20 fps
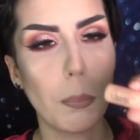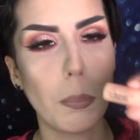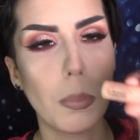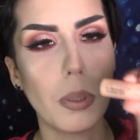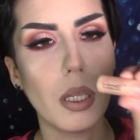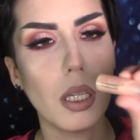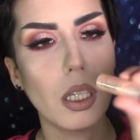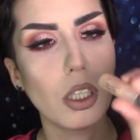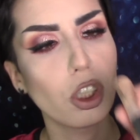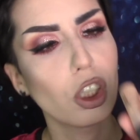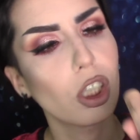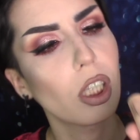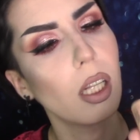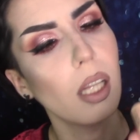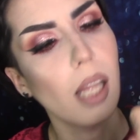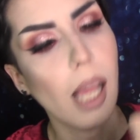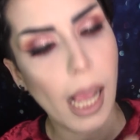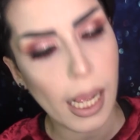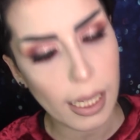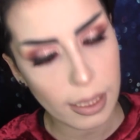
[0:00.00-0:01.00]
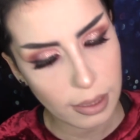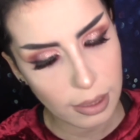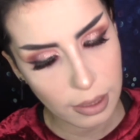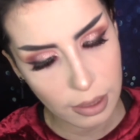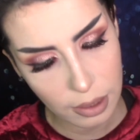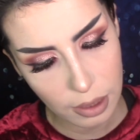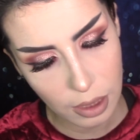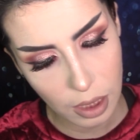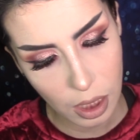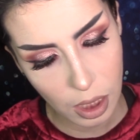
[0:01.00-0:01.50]
Plush
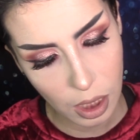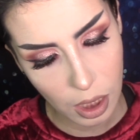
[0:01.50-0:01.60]
Glass